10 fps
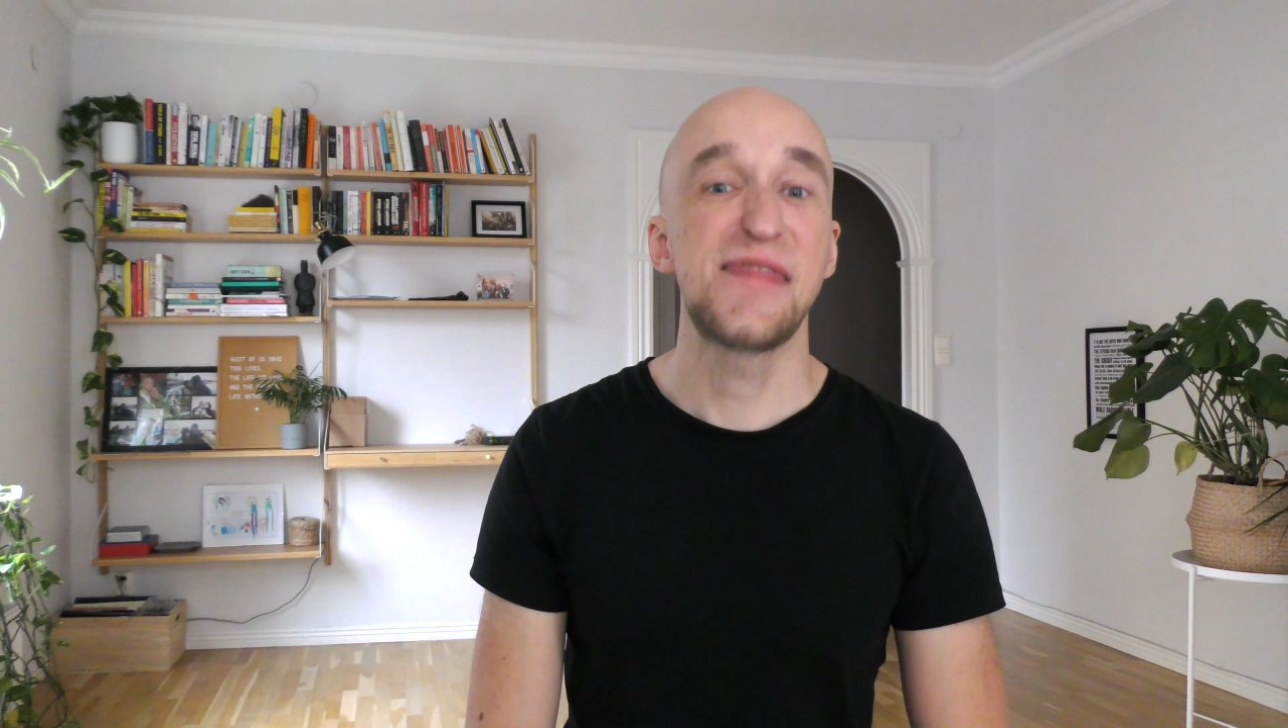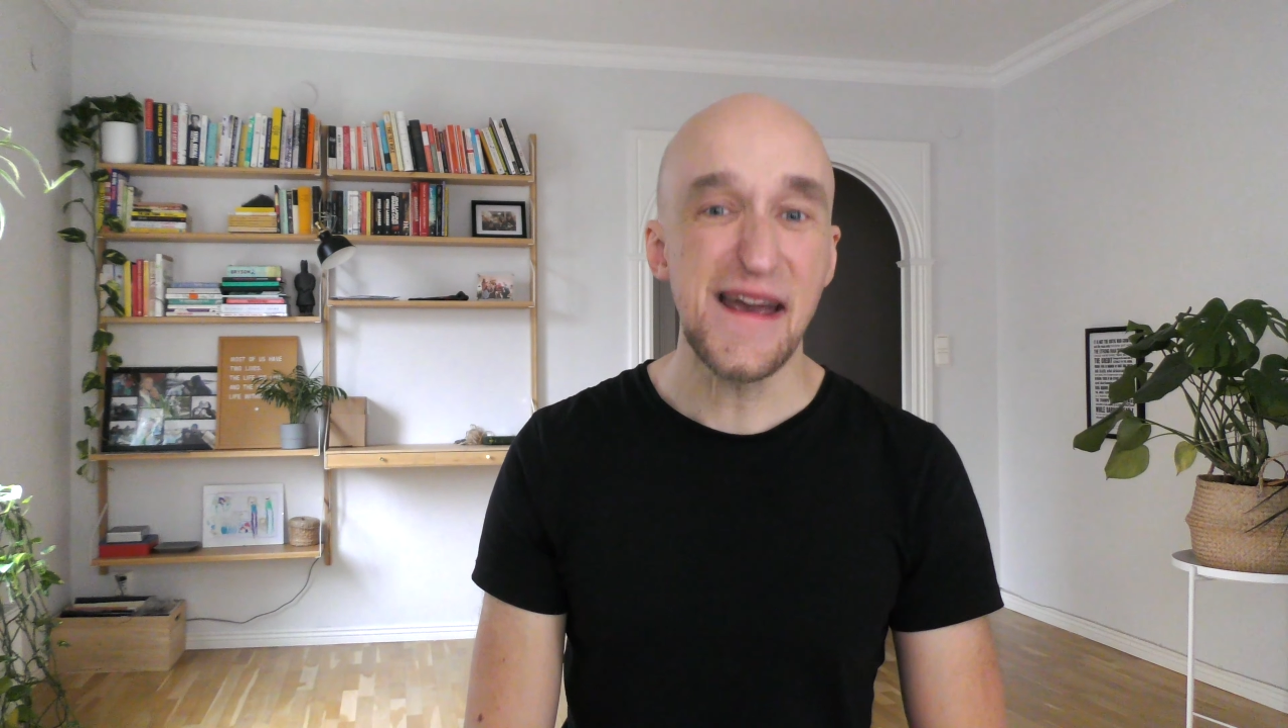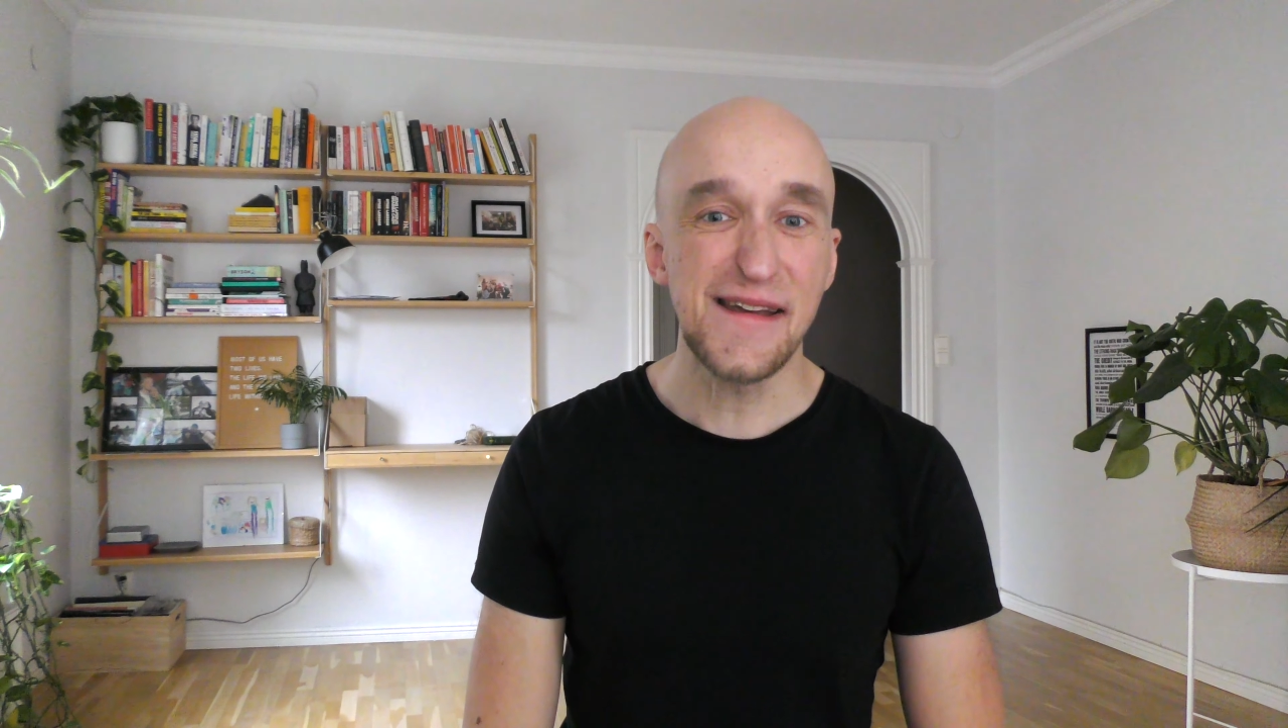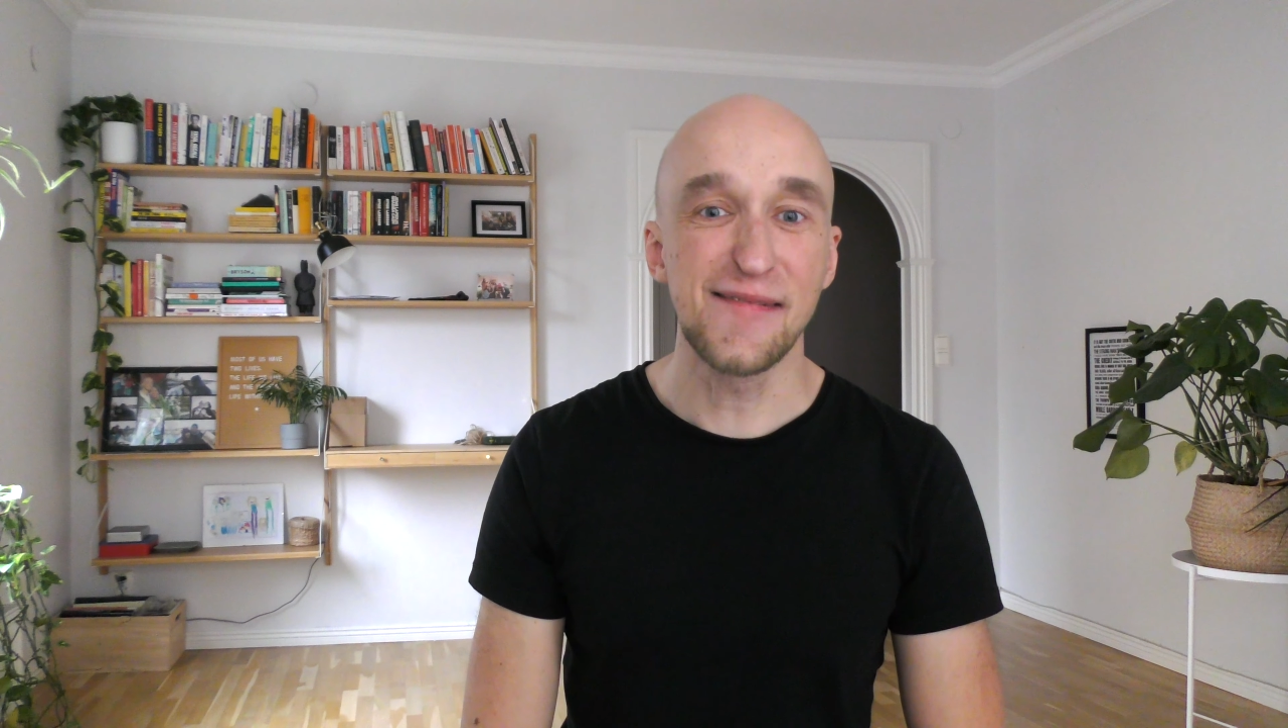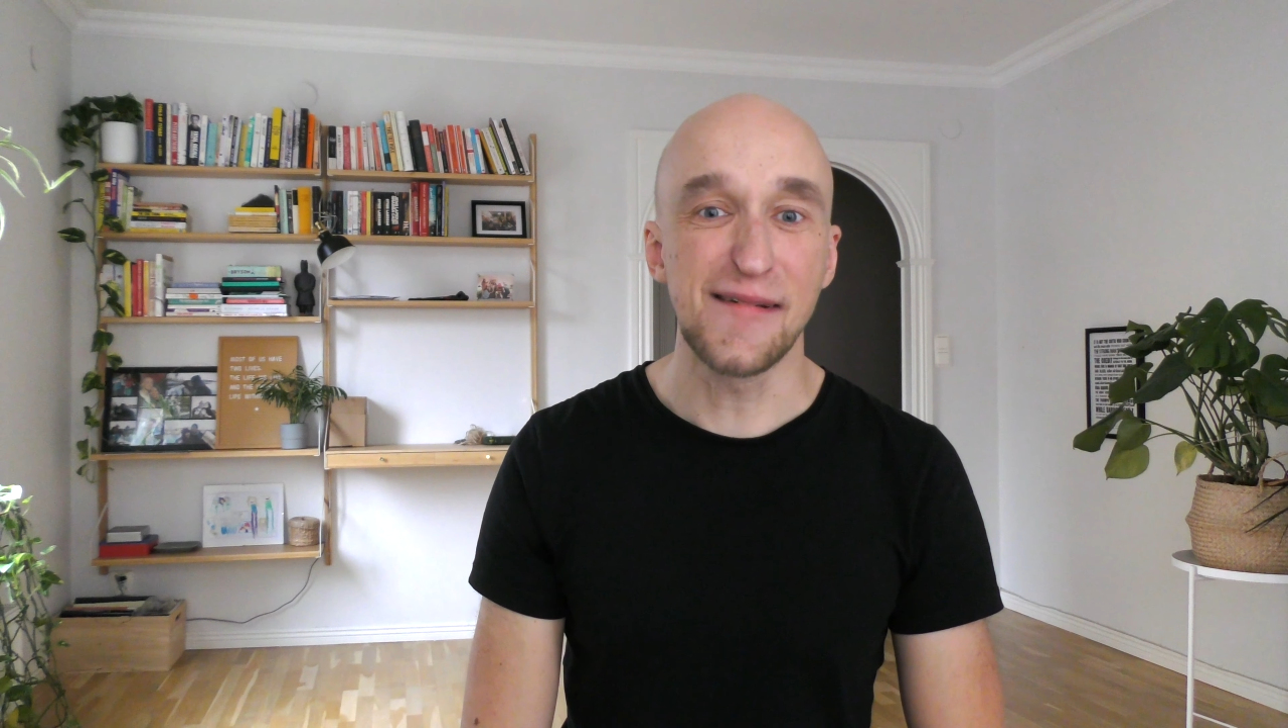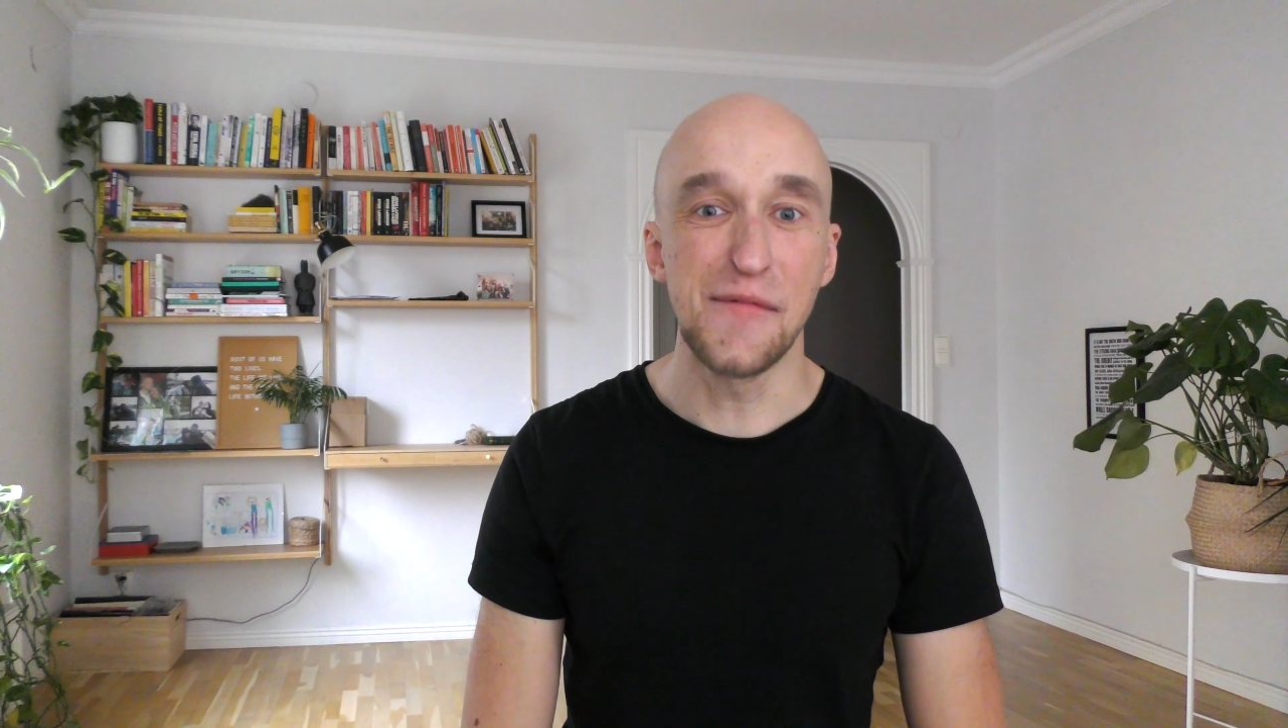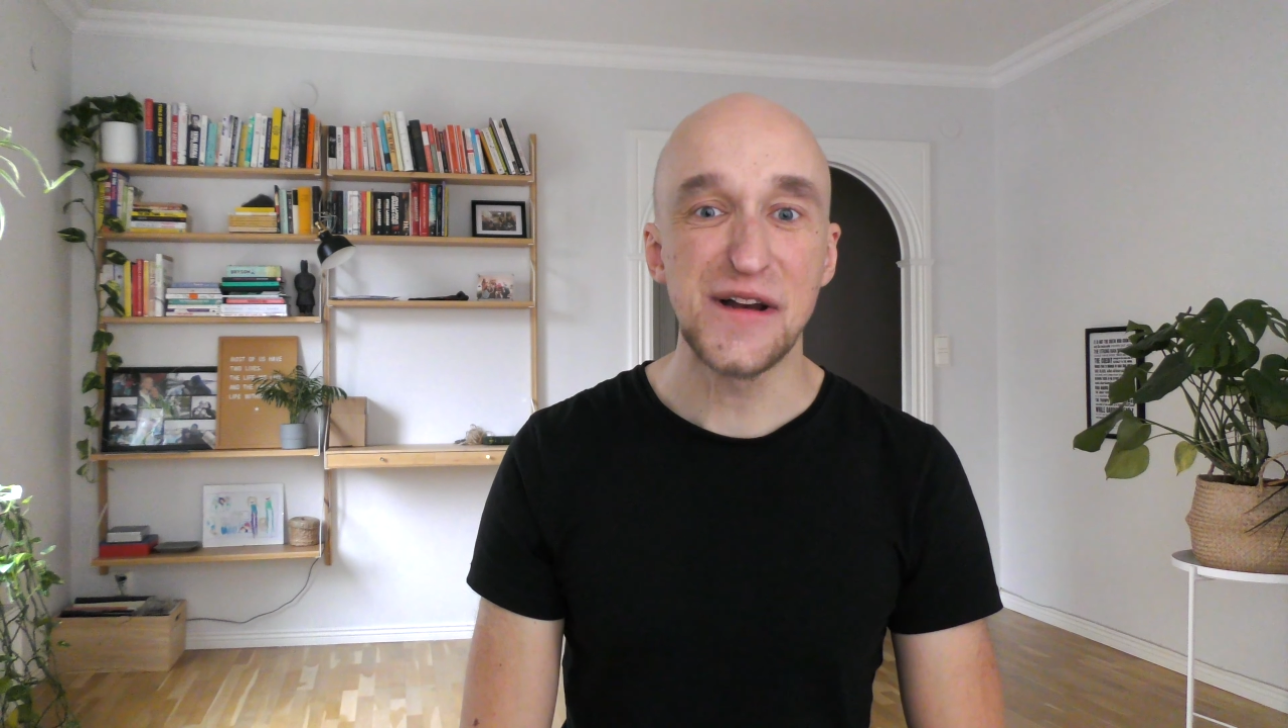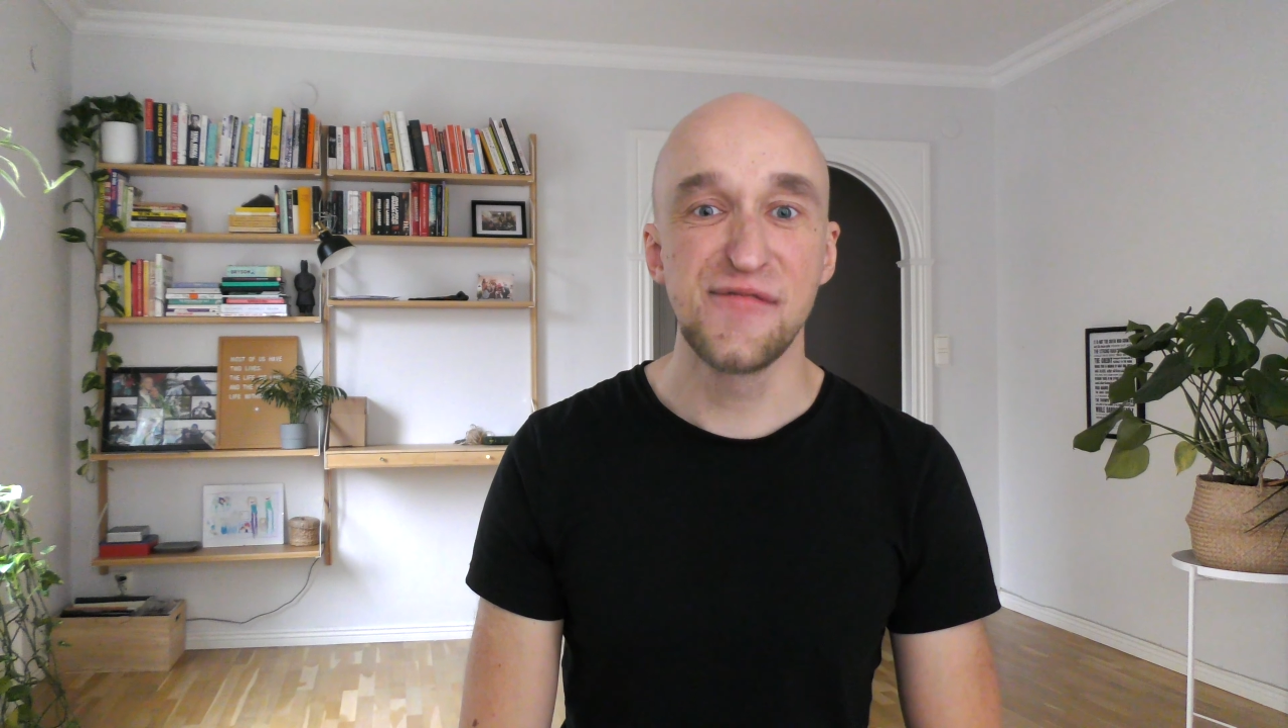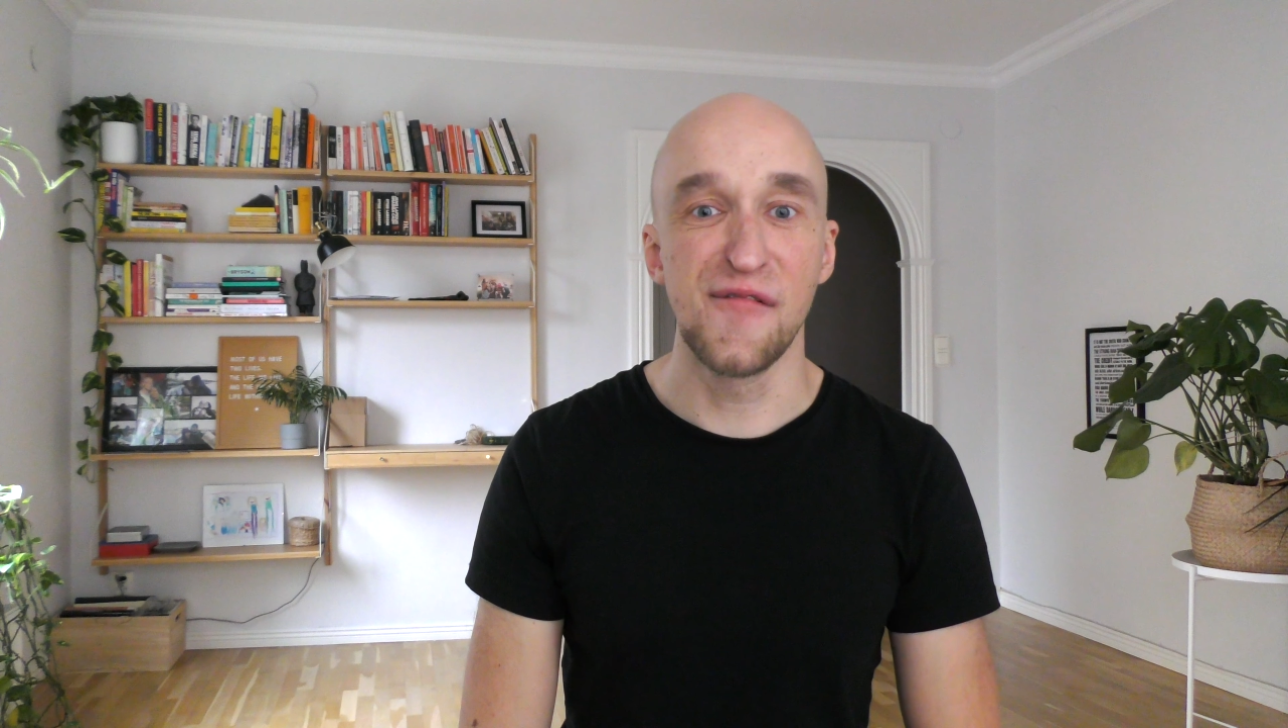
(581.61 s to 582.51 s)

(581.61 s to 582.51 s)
thank you so much